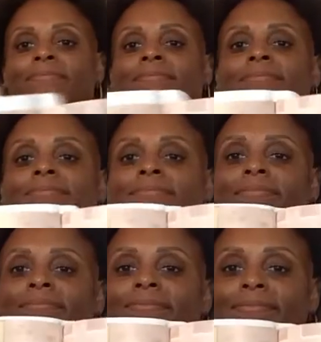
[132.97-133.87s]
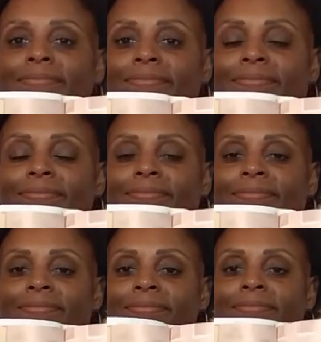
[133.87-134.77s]

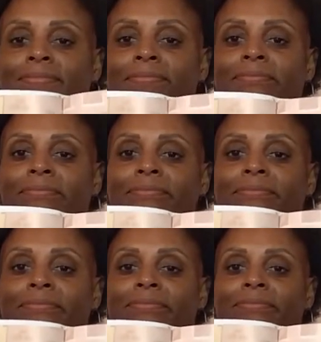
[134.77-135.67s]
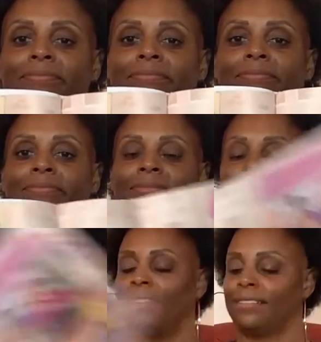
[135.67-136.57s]

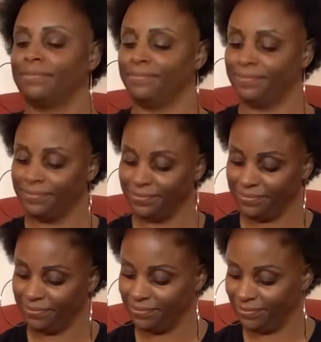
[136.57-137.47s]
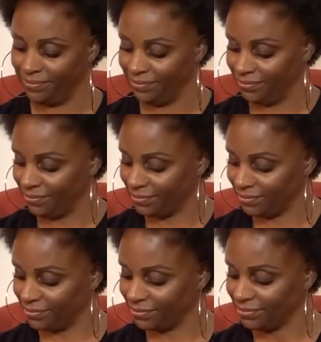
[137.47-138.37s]

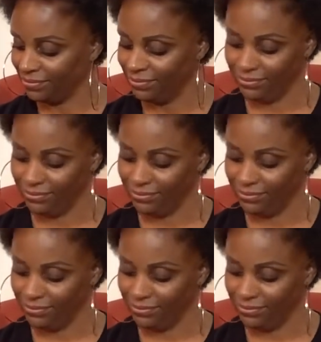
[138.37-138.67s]
Nobody speaks.